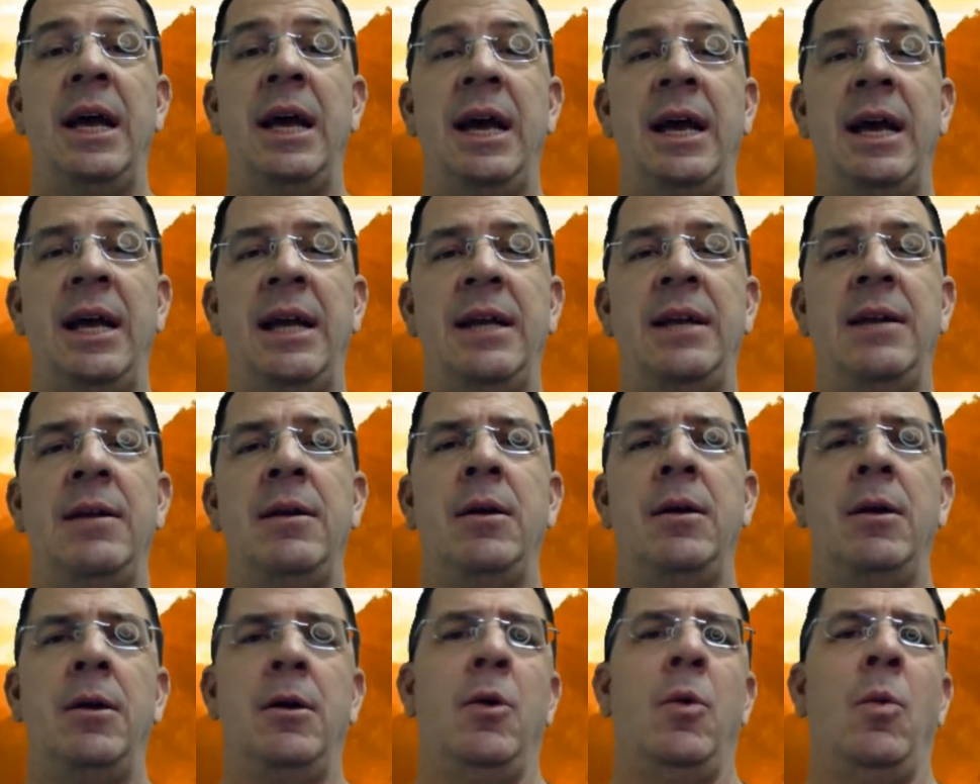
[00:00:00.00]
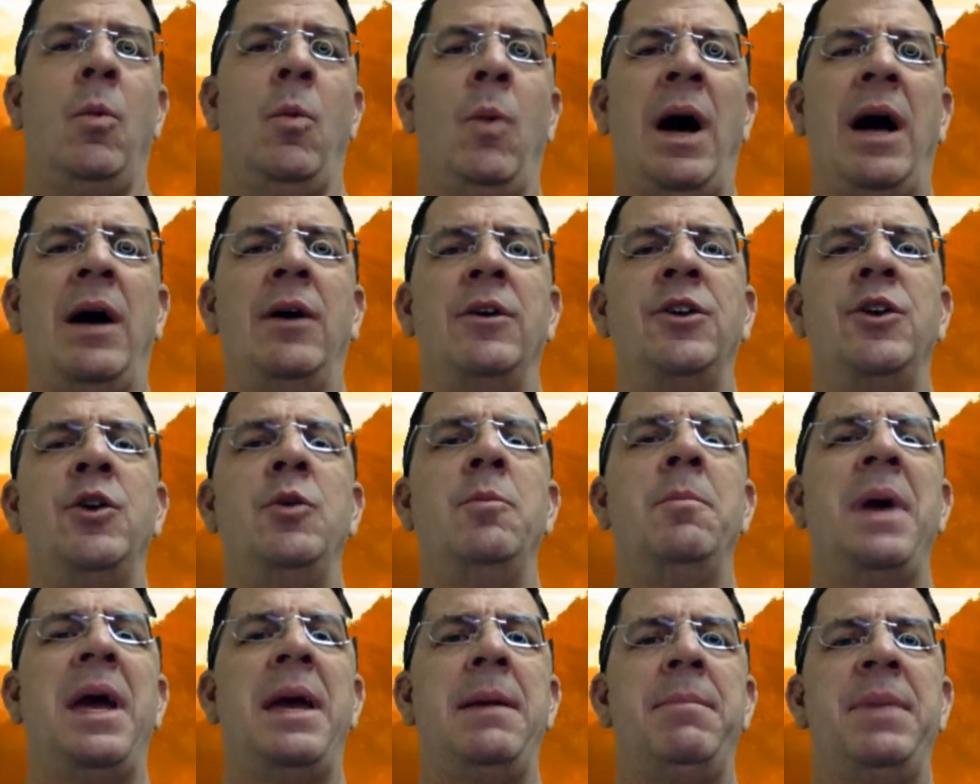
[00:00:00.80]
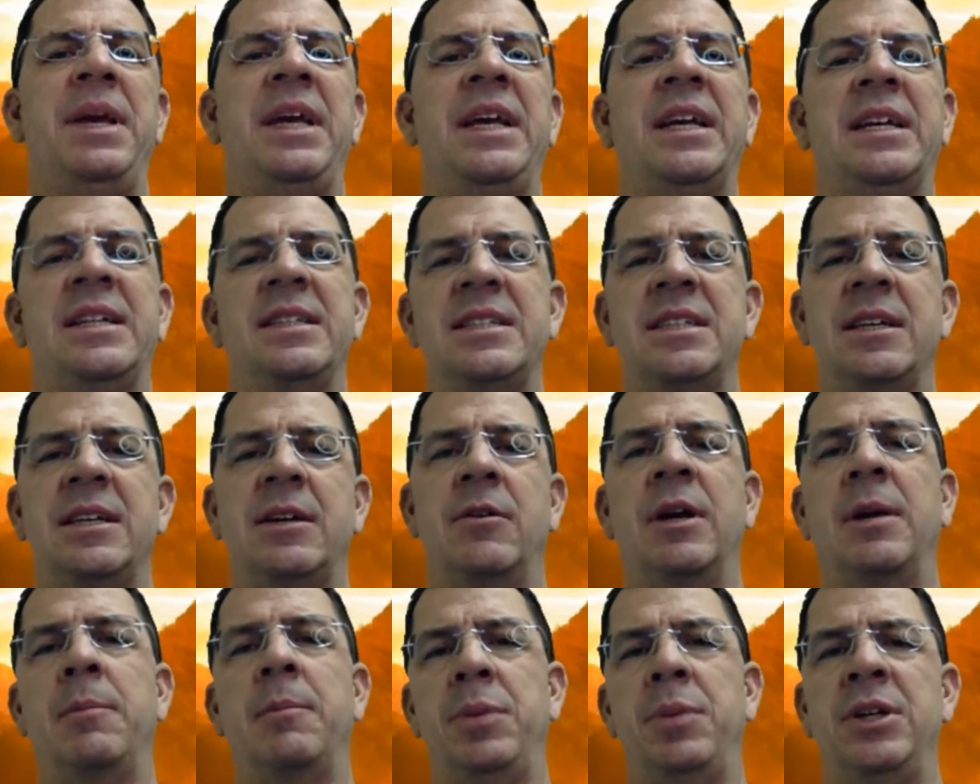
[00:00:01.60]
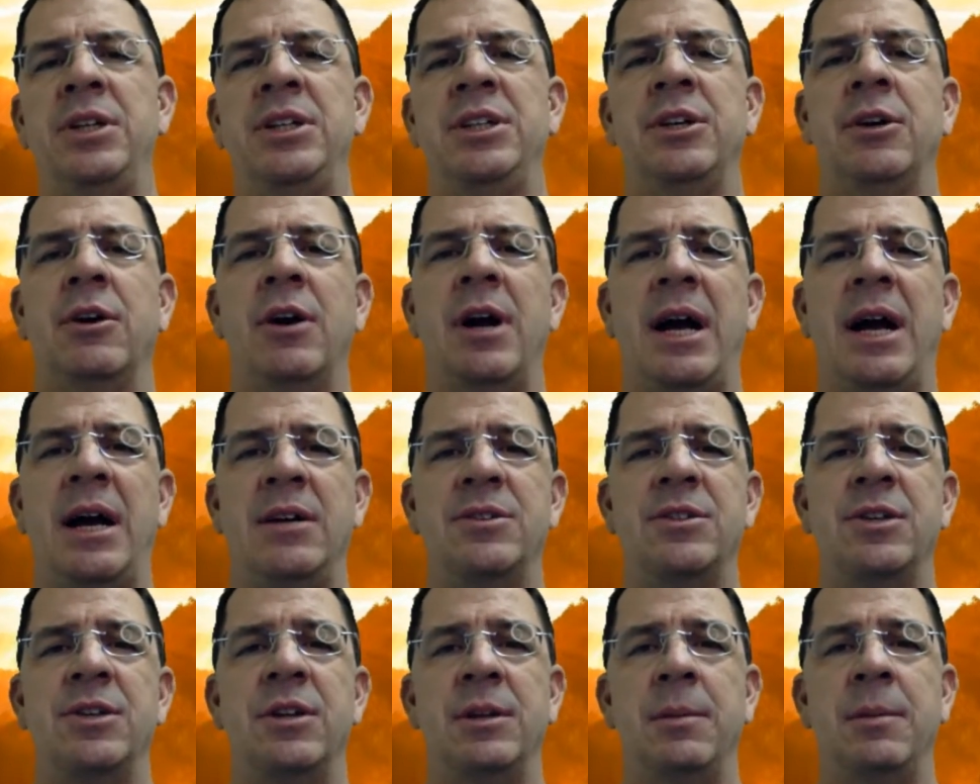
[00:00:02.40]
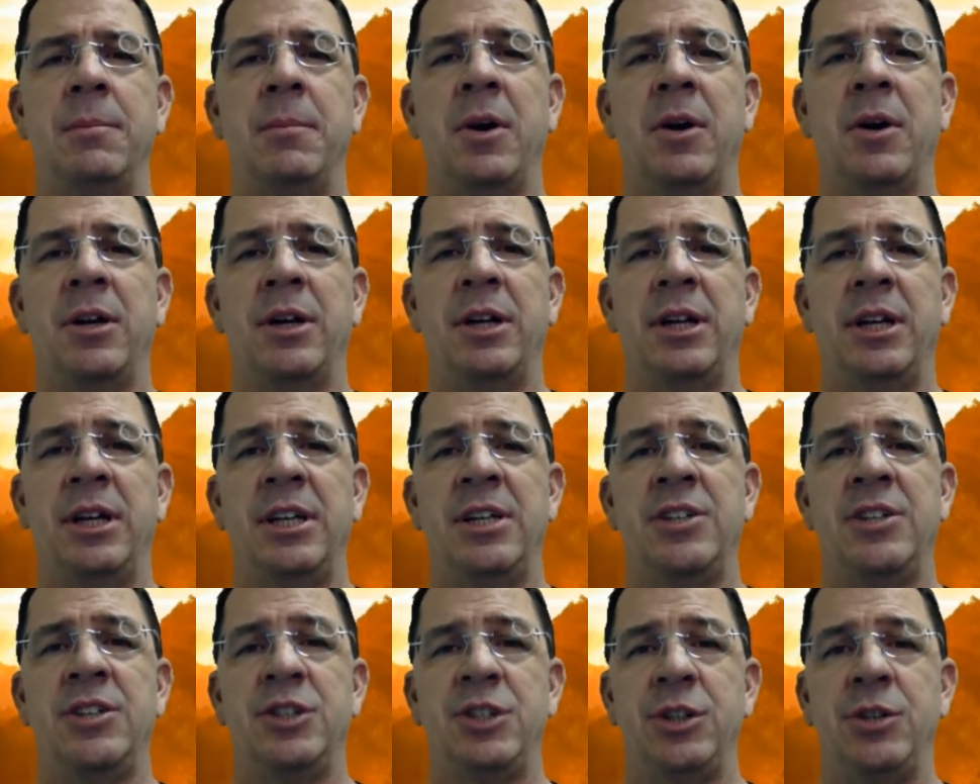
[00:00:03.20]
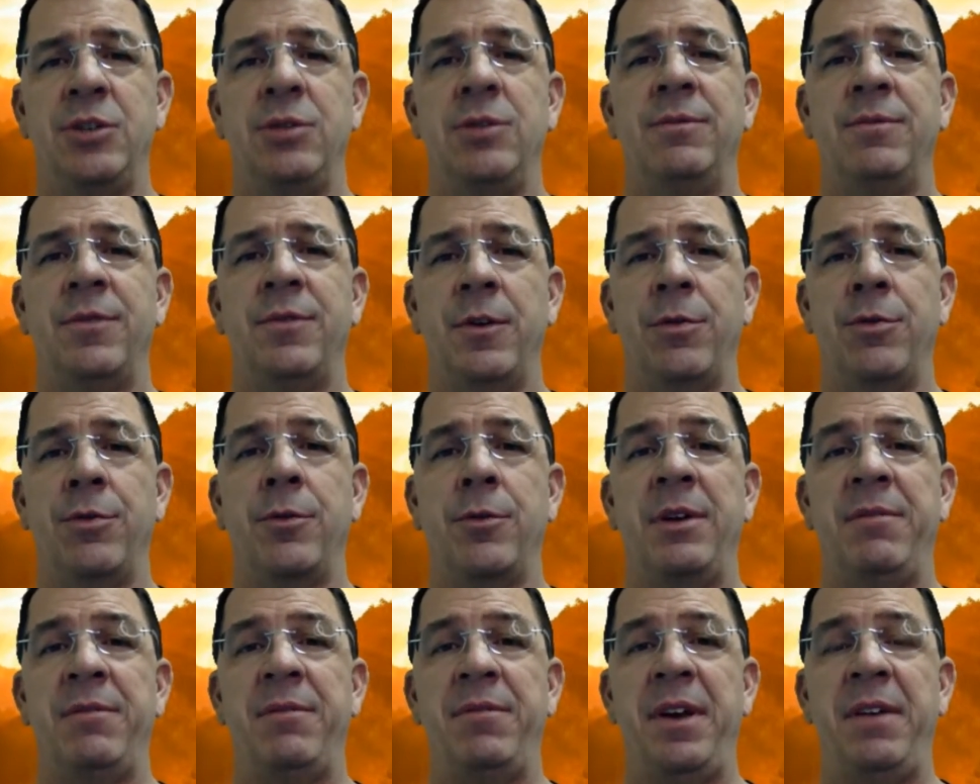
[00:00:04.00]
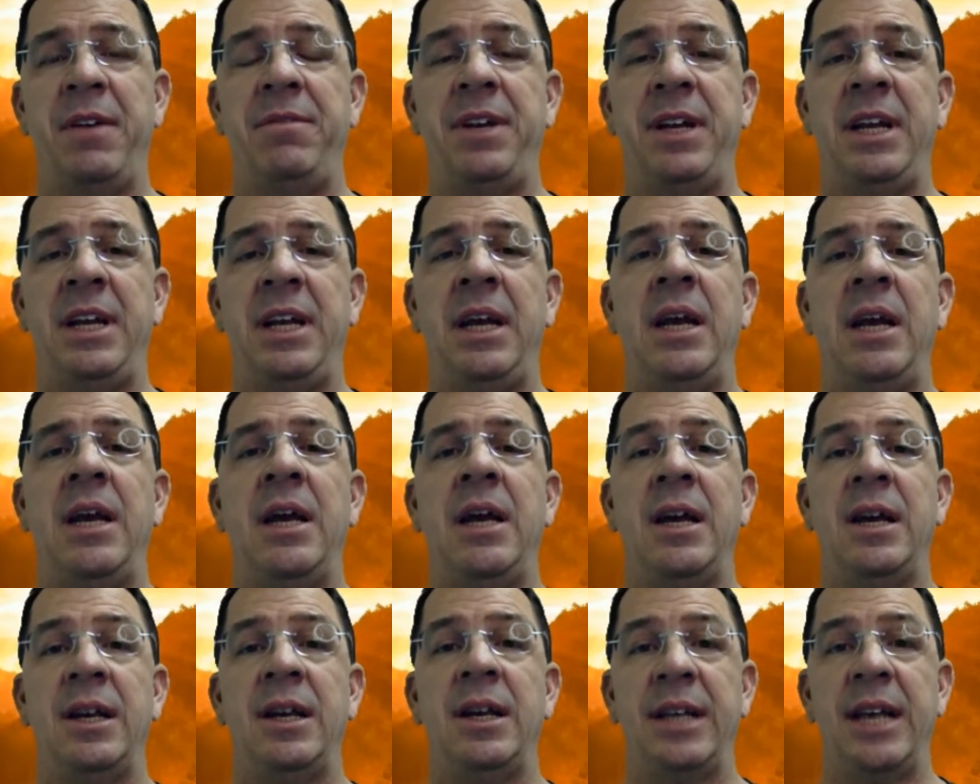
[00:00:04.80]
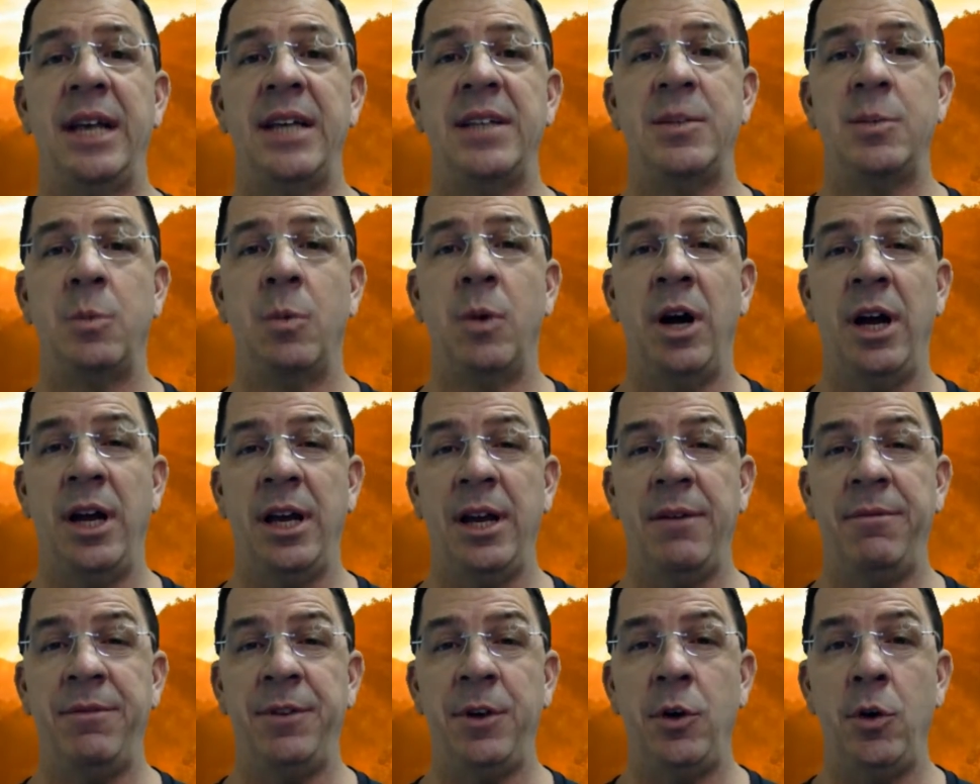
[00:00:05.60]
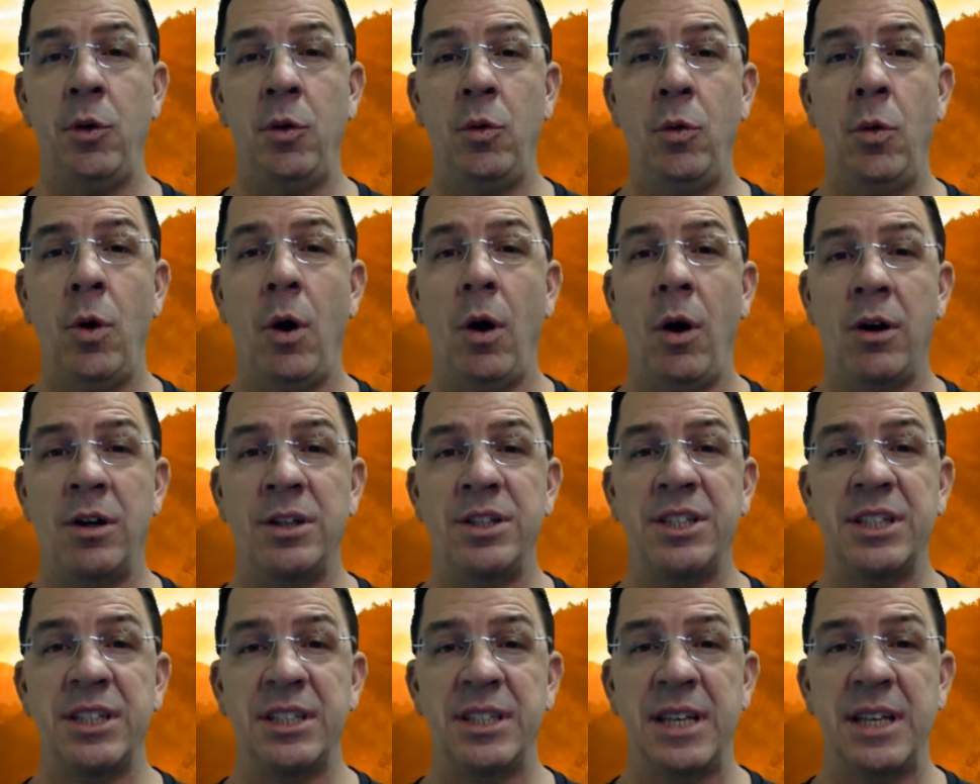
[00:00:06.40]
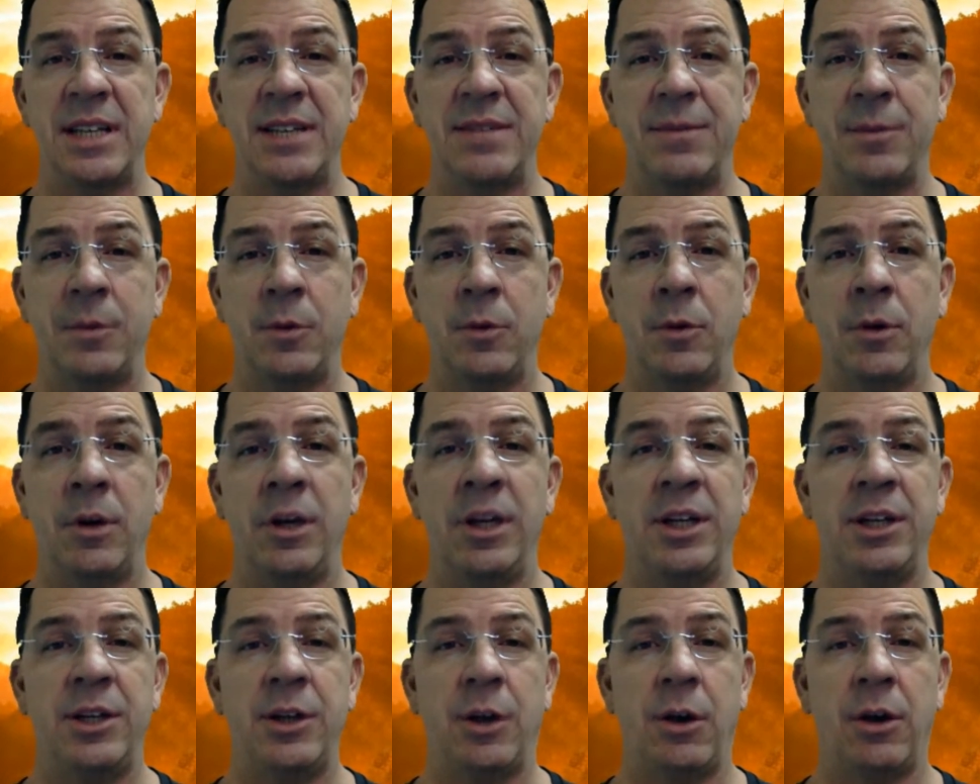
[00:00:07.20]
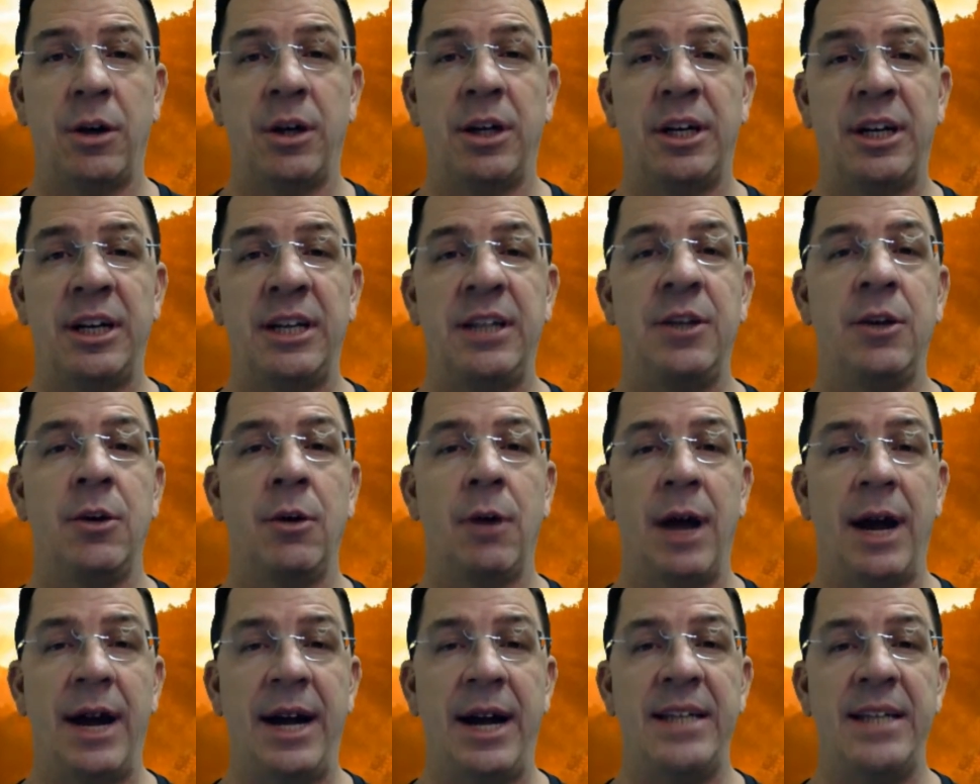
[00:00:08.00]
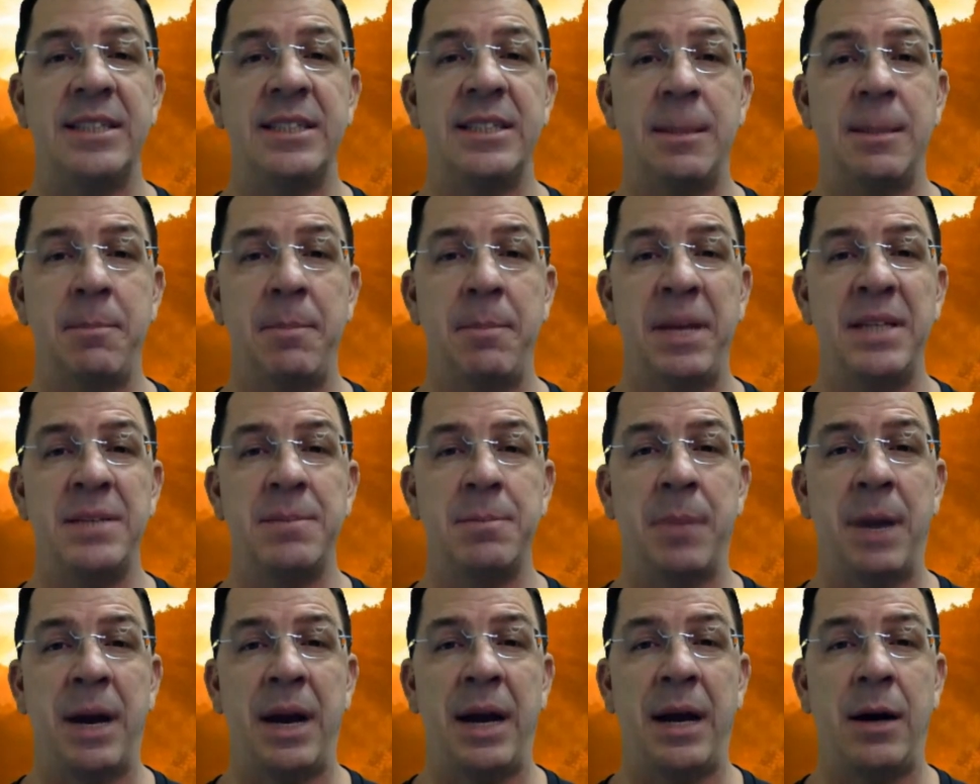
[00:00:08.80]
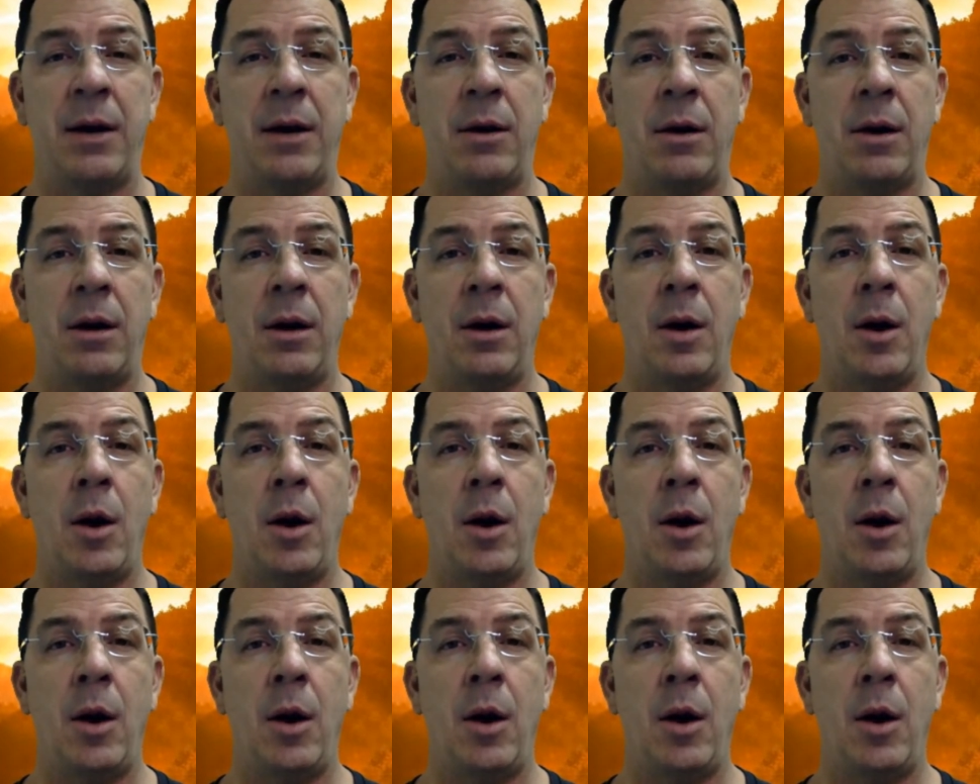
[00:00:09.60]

And while you may be considering putting your house on the market in June for $350, guess what? If you are successful in targeting your highest and best buyer,